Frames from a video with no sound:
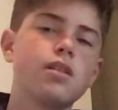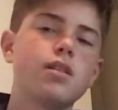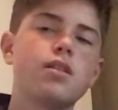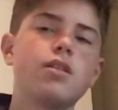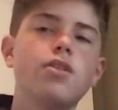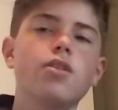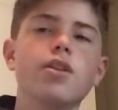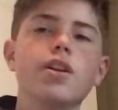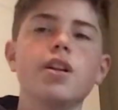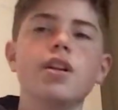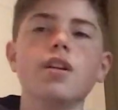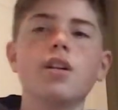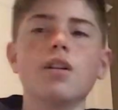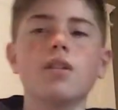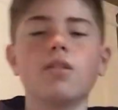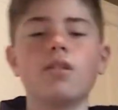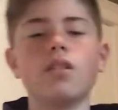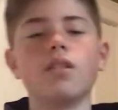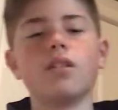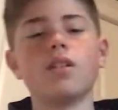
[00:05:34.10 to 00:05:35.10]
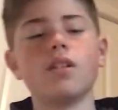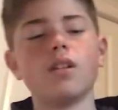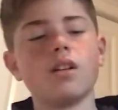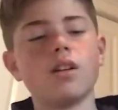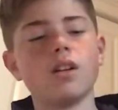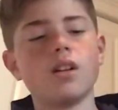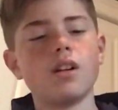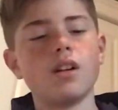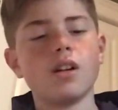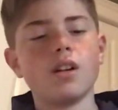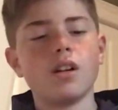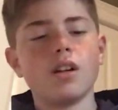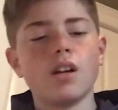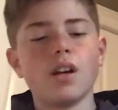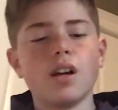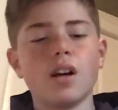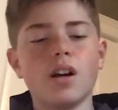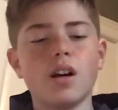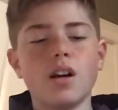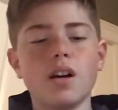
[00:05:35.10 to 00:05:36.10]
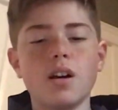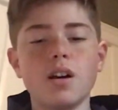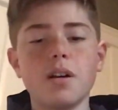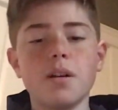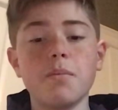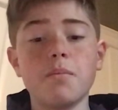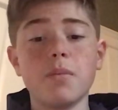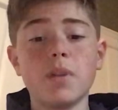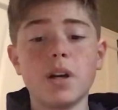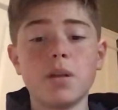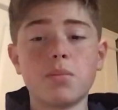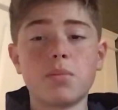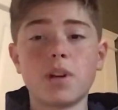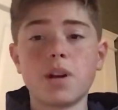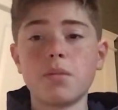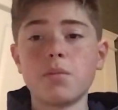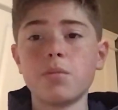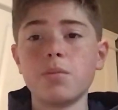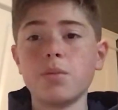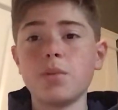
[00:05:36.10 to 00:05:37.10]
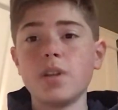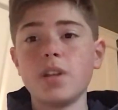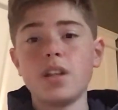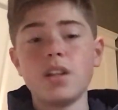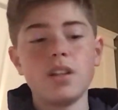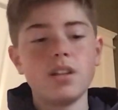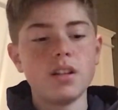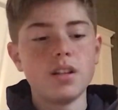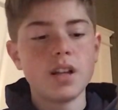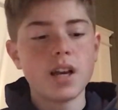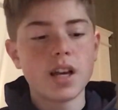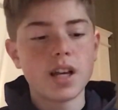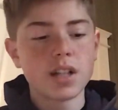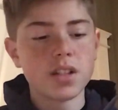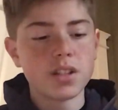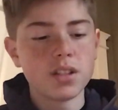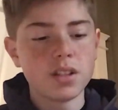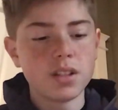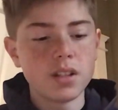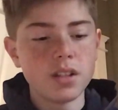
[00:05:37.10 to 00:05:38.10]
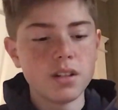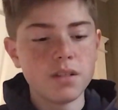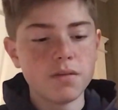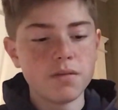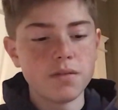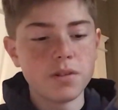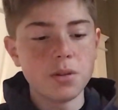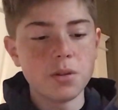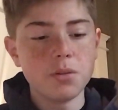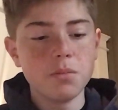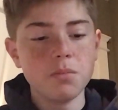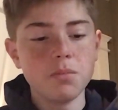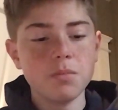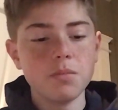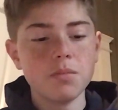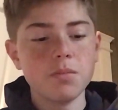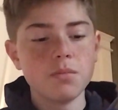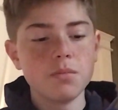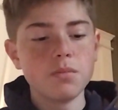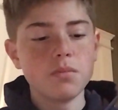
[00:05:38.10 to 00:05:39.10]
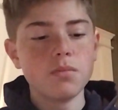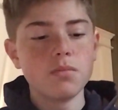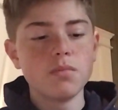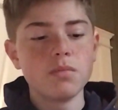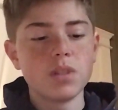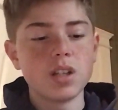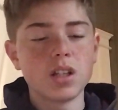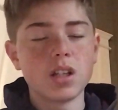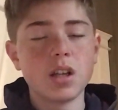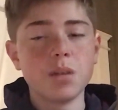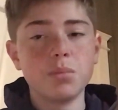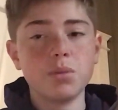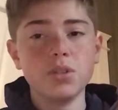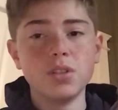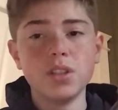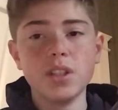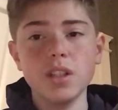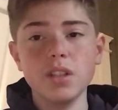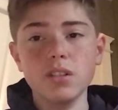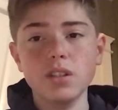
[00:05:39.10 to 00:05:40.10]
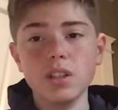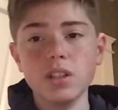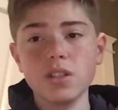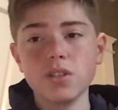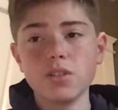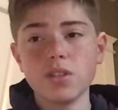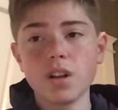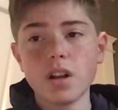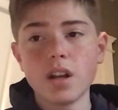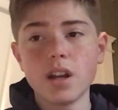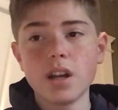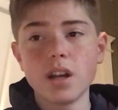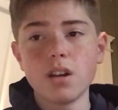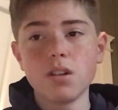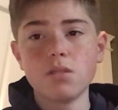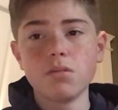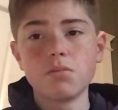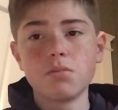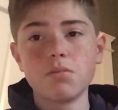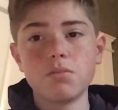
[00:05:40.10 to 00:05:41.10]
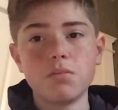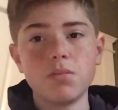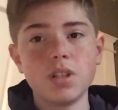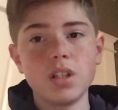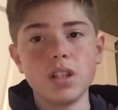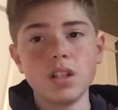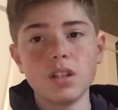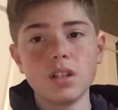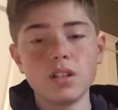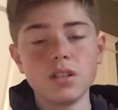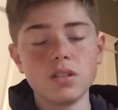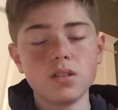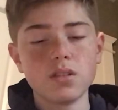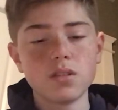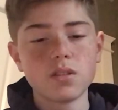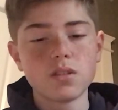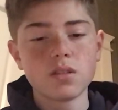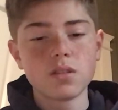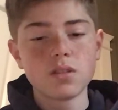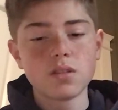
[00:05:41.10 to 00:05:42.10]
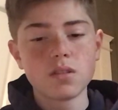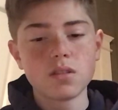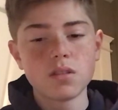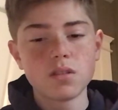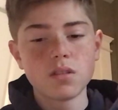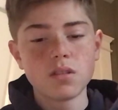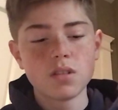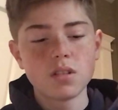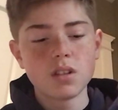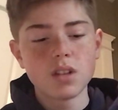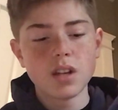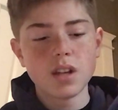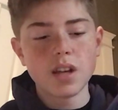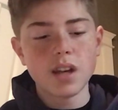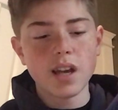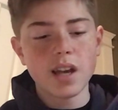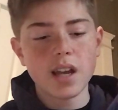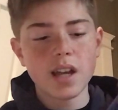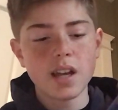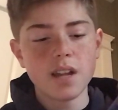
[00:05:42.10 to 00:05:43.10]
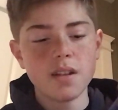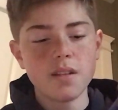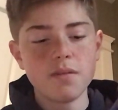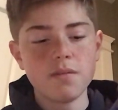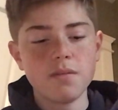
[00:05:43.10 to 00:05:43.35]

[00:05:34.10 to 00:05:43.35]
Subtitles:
You already know. I'm probably actually going to film a couple tier lists right now because I